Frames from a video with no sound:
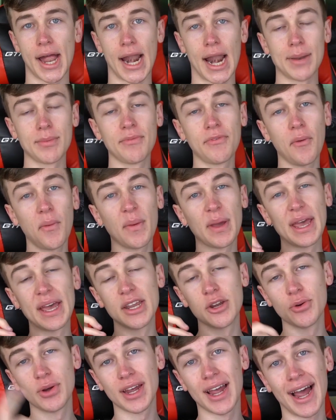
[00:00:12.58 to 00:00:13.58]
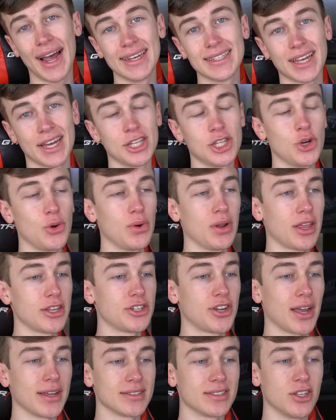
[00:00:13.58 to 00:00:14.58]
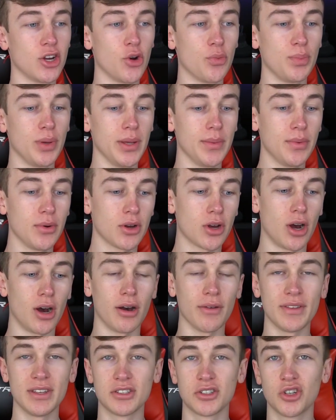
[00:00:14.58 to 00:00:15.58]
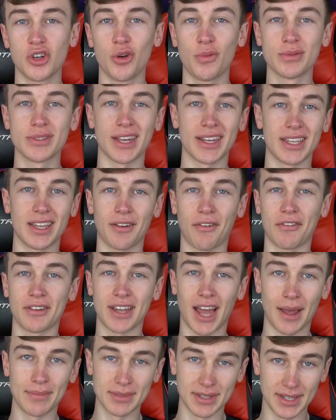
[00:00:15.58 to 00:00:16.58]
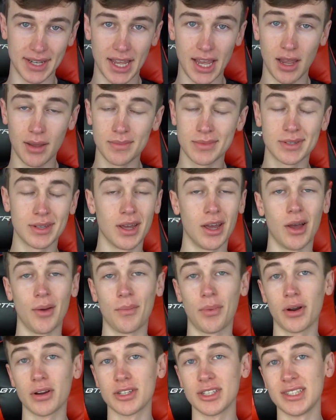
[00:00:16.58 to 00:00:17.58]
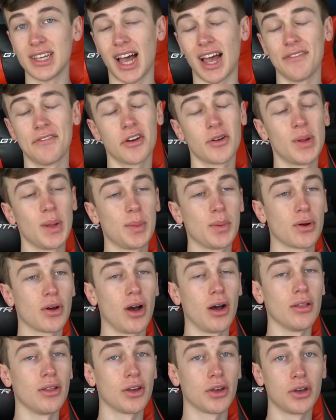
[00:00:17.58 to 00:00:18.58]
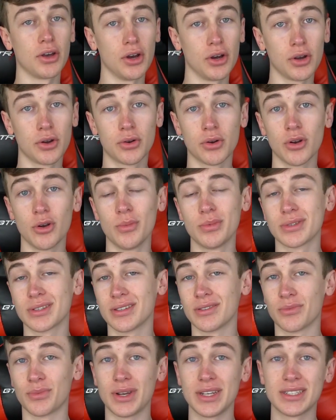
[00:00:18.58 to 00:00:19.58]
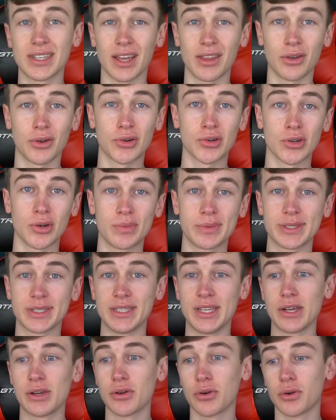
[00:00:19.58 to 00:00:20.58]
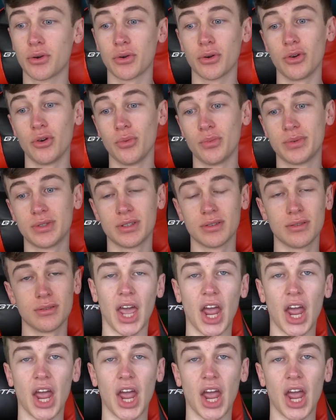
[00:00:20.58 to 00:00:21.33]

Before we get into it, guys, I do want to let you guys know people call these groups like different types of names. Personally, I've heard people call it cook groups, reselling groups, sneaker groups,